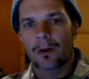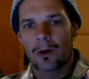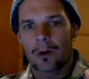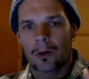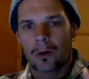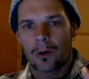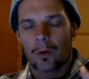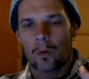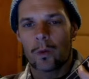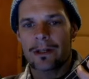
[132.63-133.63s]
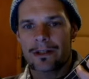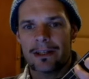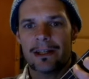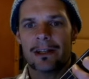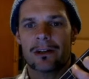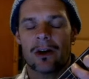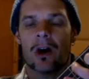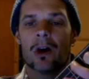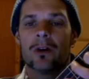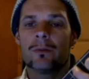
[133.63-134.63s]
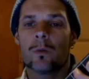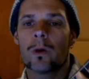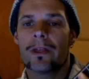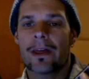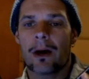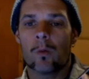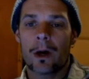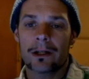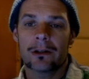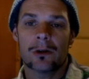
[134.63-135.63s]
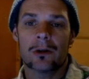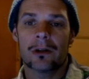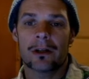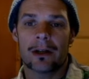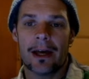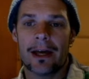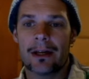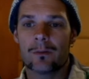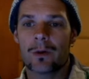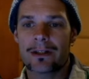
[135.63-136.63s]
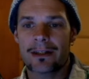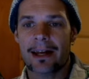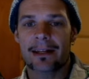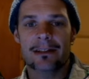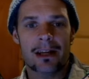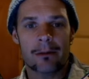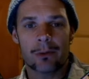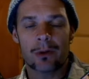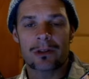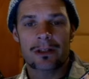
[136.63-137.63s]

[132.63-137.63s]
We are sitting at home with our one chord and we're starting to get bored,